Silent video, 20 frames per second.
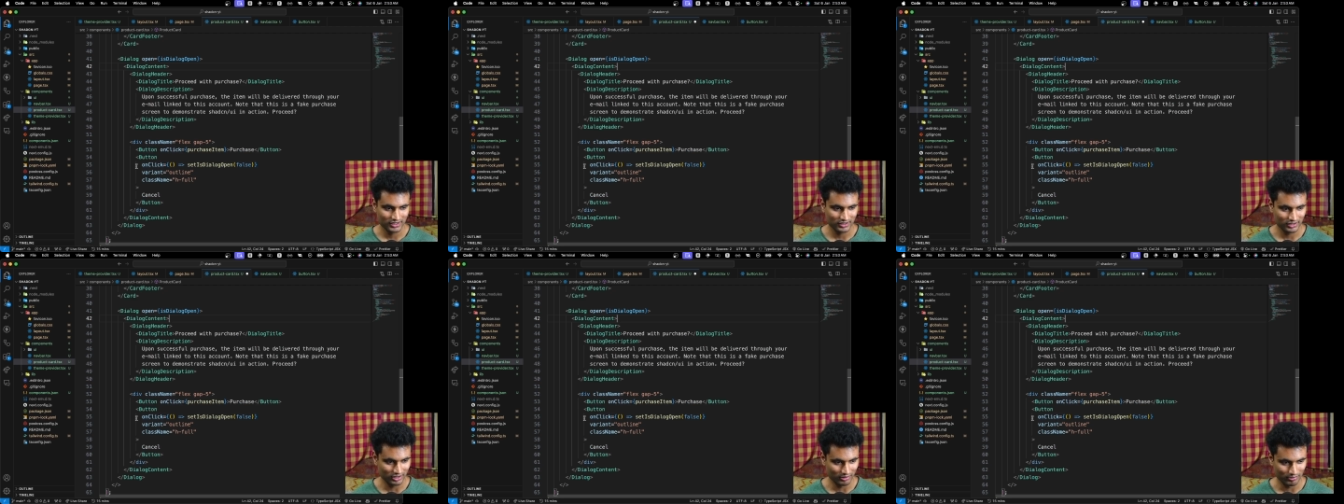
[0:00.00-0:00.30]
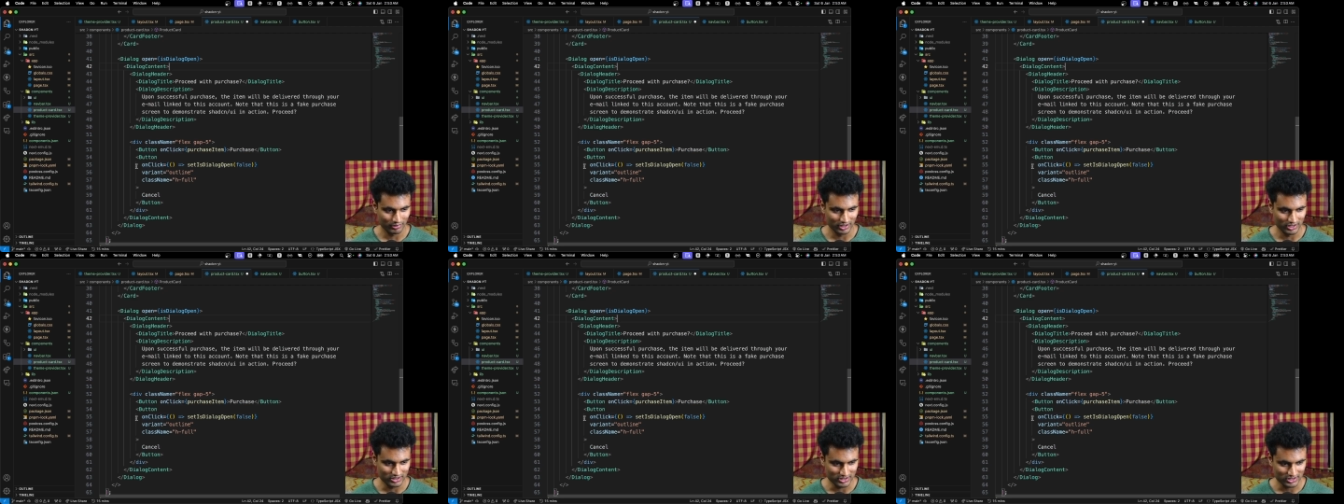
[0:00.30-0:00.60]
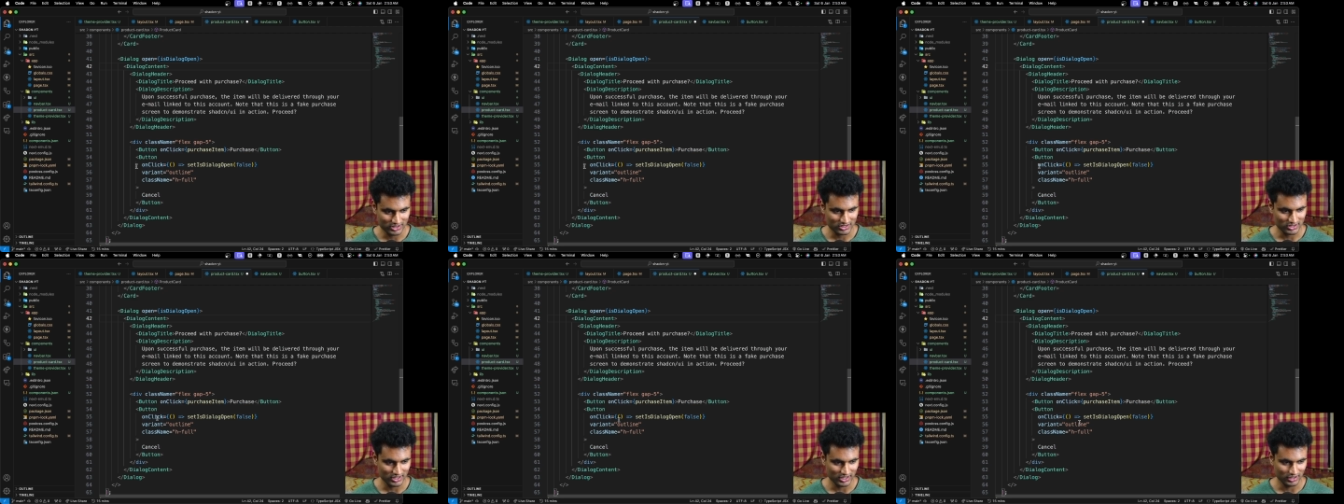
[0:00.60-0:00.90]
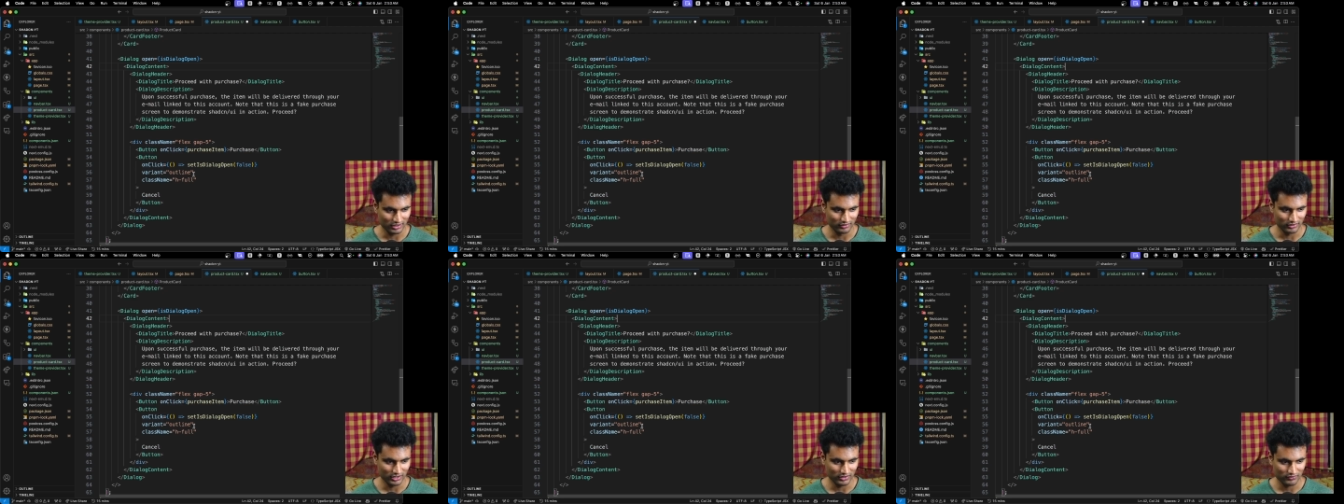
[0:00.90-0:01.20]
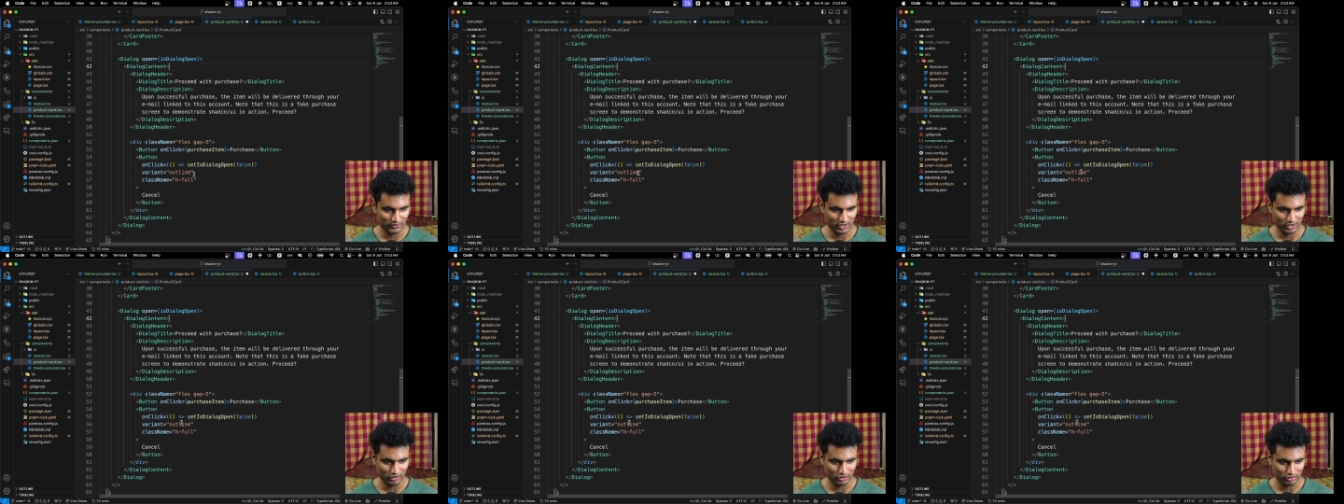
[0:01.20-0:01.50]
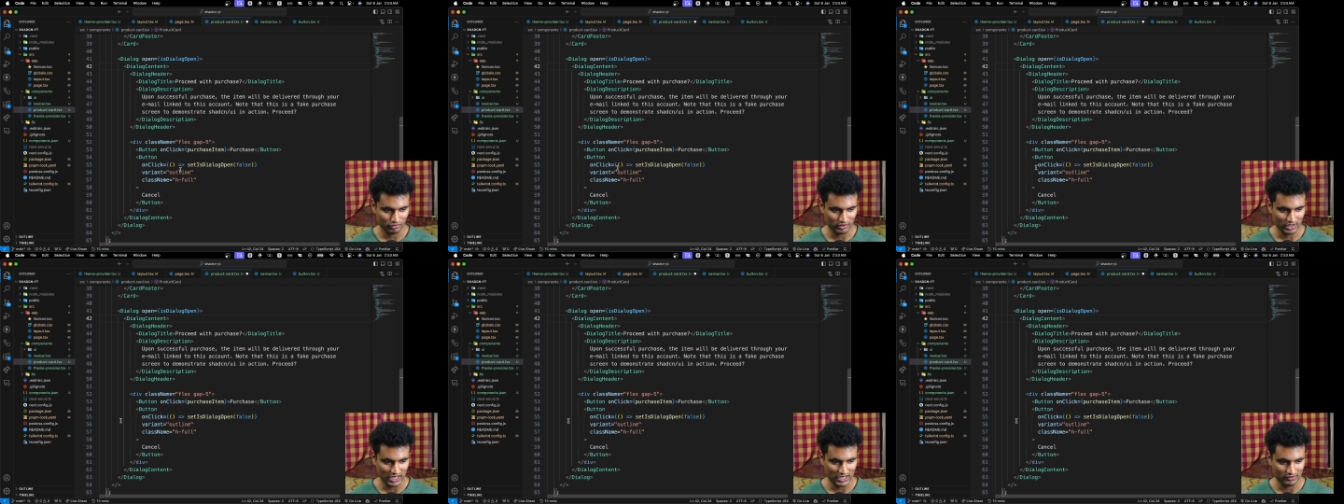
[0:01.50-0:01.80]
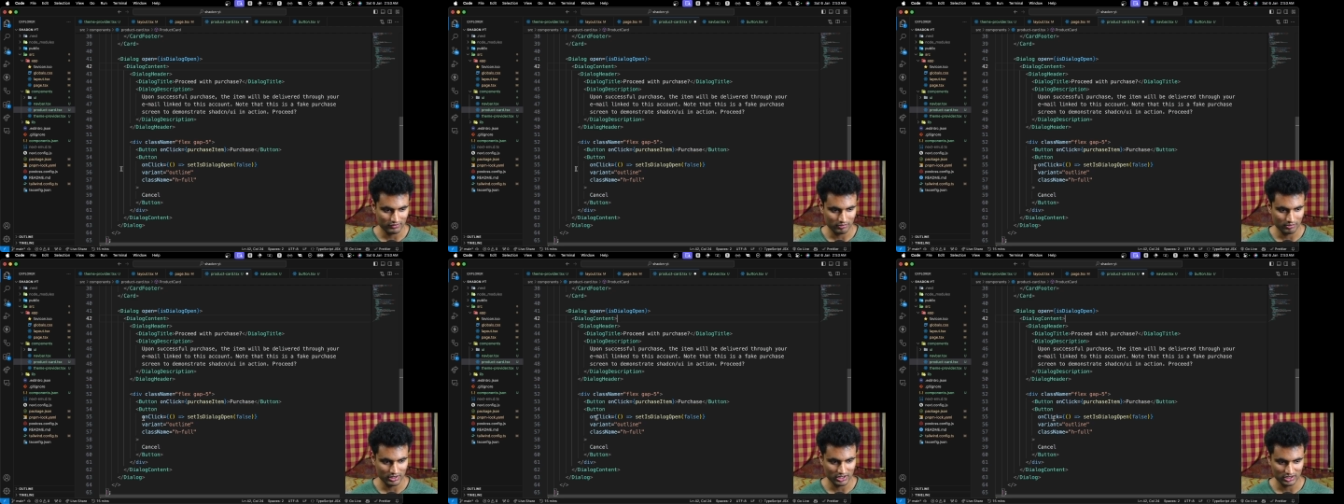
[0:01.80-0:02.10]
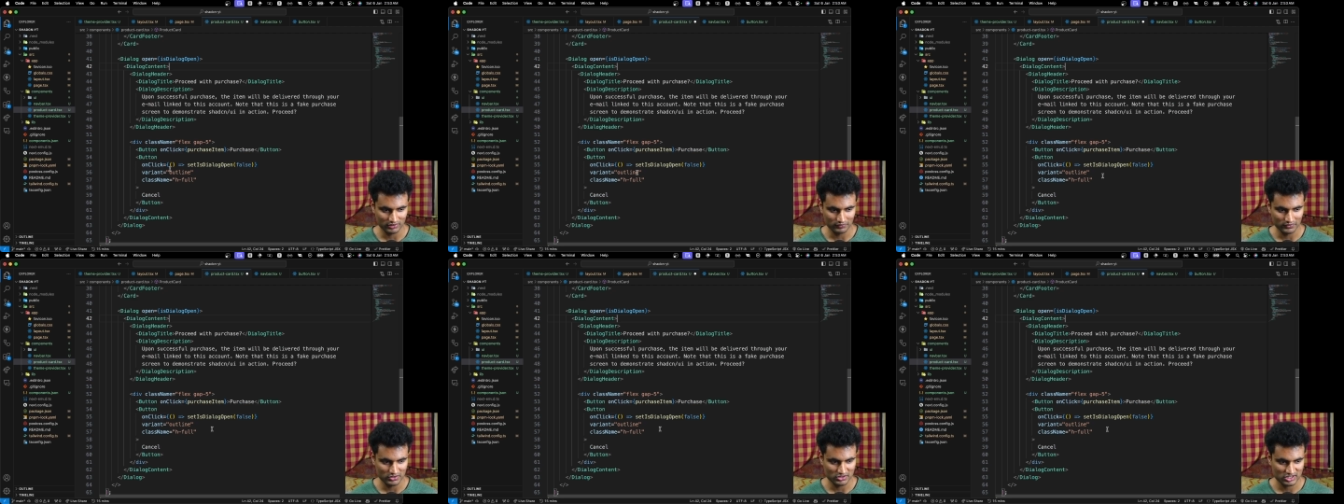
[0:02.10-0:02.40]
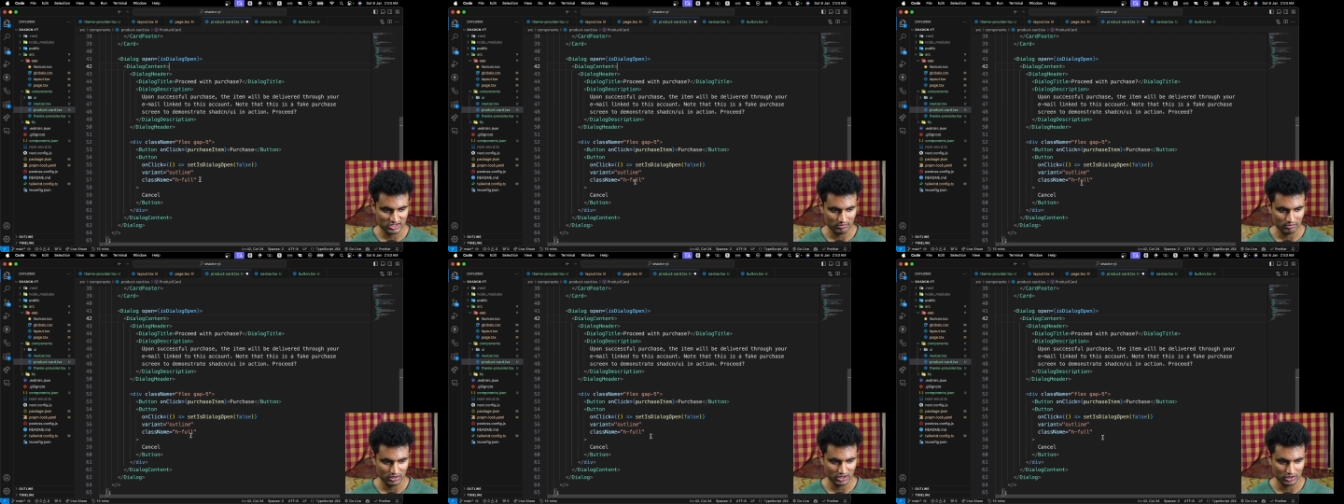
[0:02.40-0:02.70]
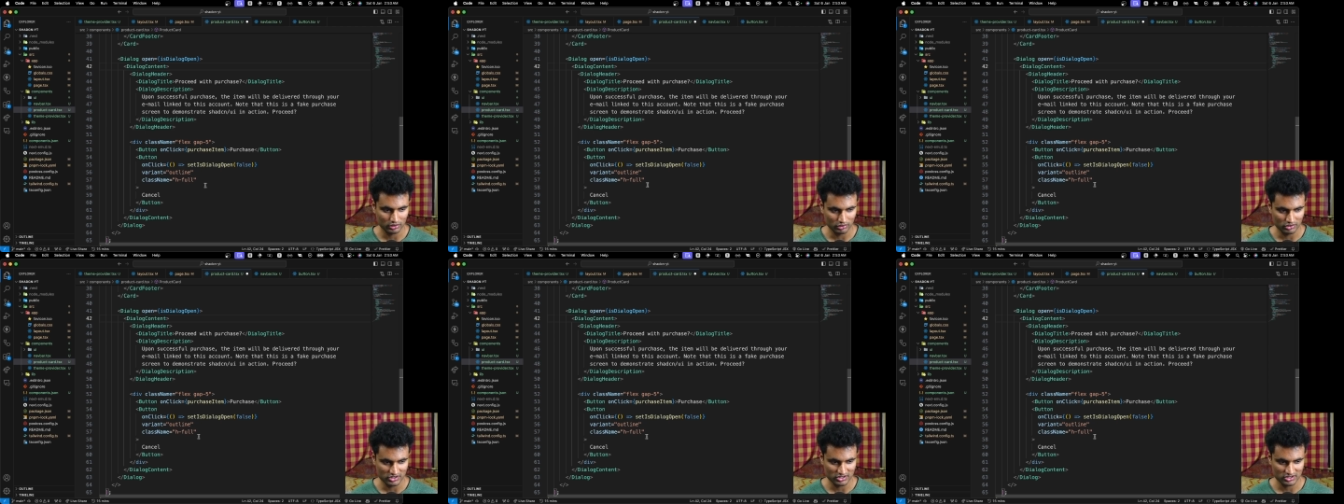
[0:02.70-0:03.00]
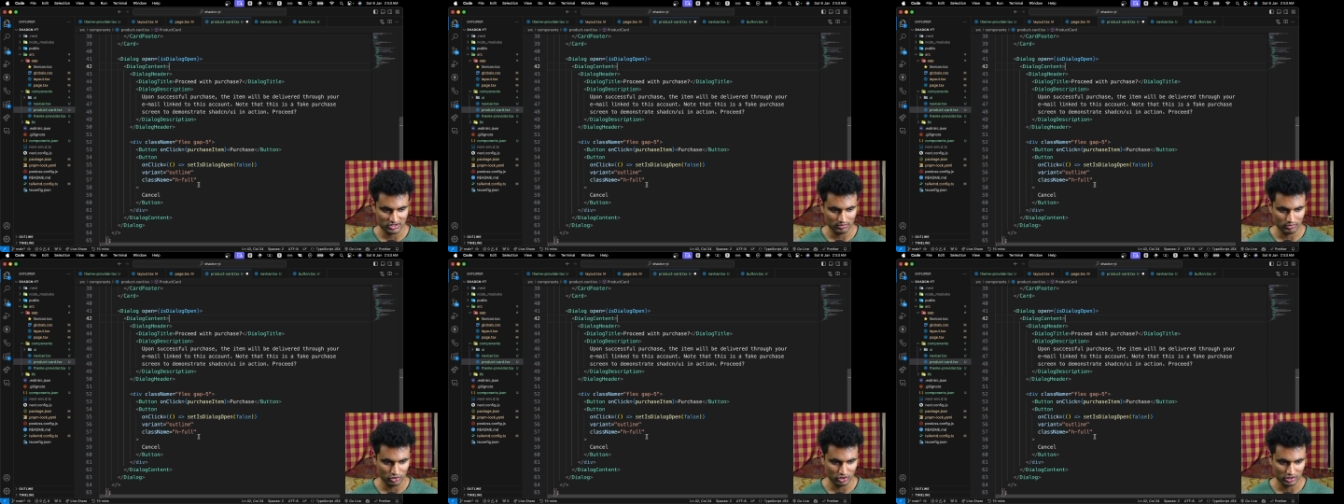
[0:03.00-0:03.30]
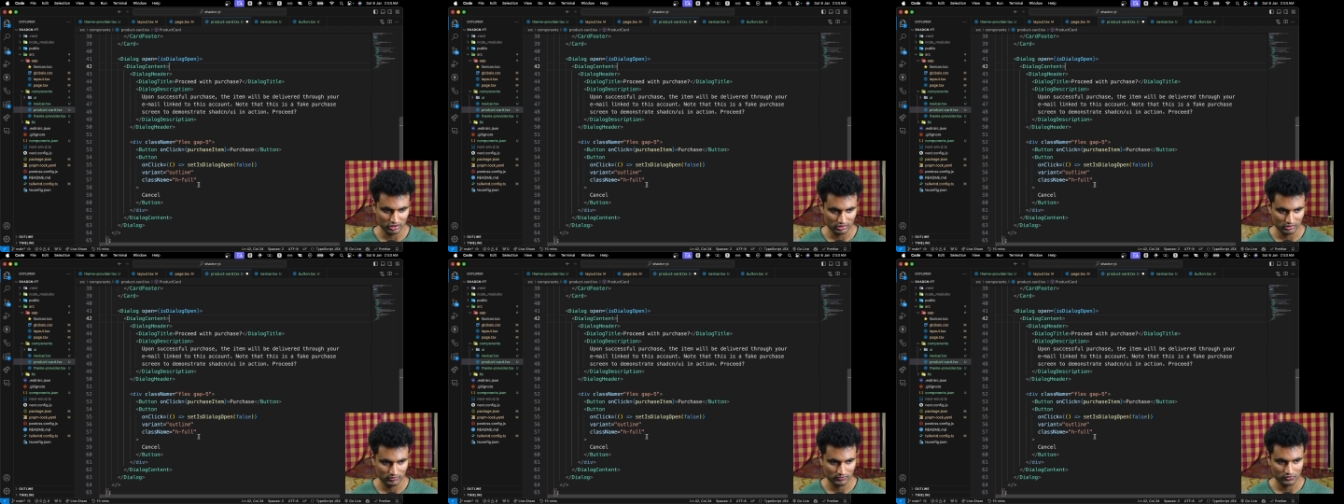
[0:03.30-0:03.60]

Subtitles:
the purchase, and then we are going to have a button which simply closes the model.